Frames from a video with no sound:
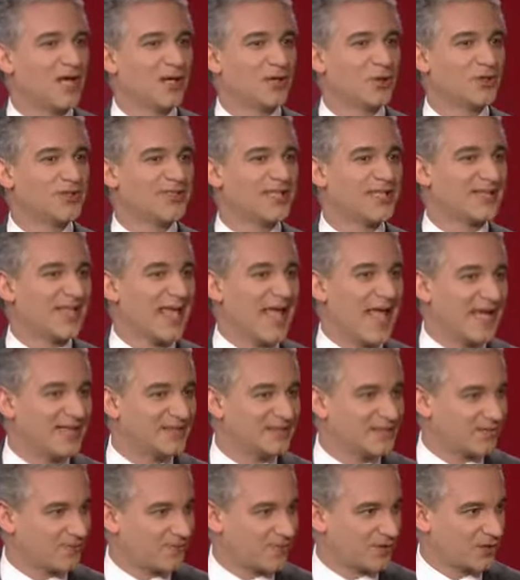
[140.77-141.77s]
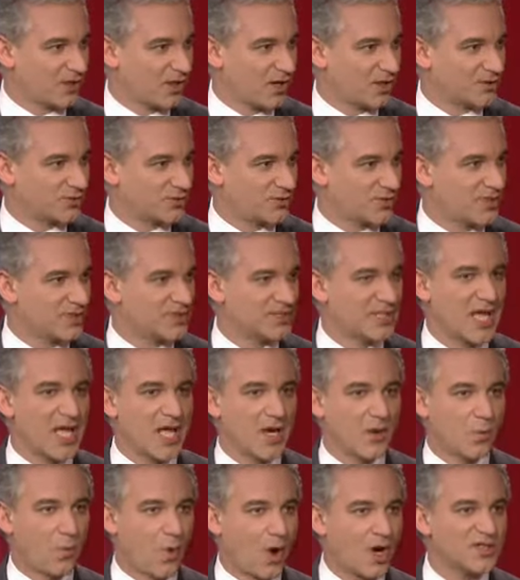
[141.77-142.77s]
looked at 8 different countries.
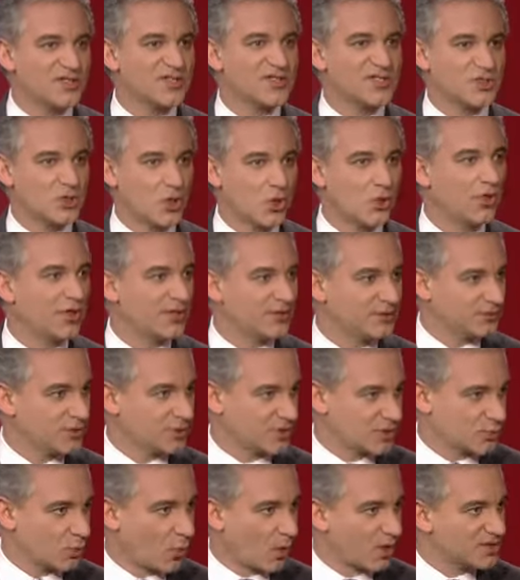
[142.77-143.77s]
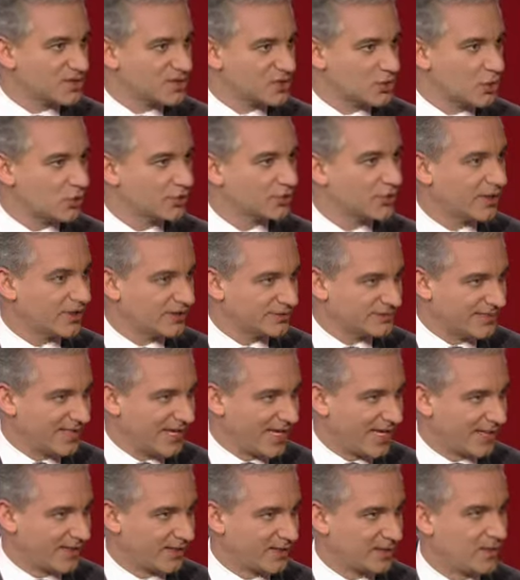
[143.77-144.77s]
One soda a
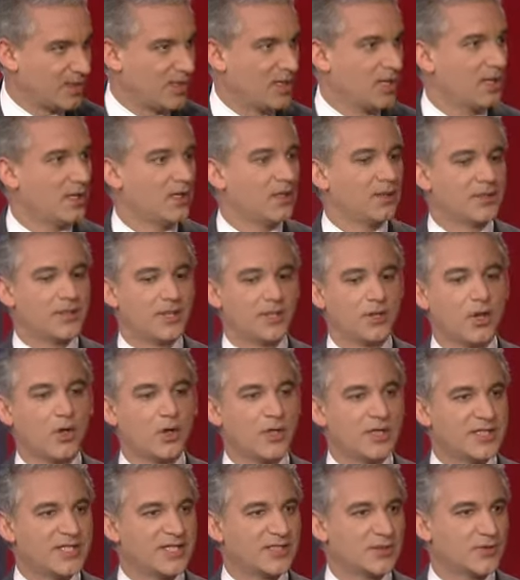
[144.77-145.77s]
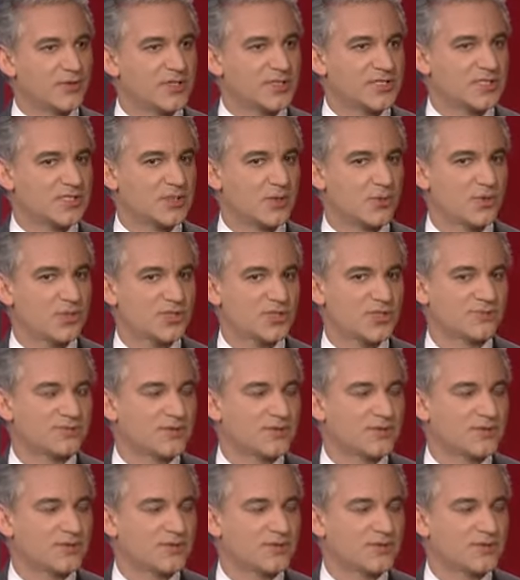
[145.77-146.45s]
day, you know, it increases the risk of